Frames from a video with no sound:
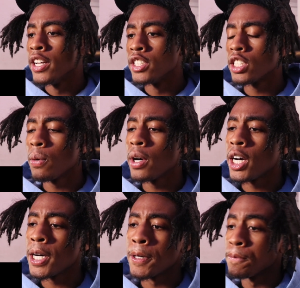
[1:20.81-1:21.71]
So
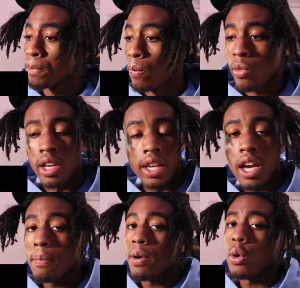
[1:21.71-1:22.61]
uh,
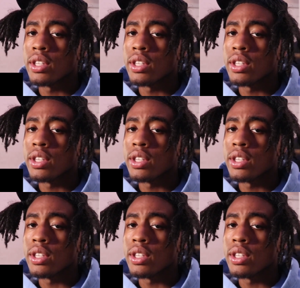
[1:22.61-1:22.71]
yeah, bro.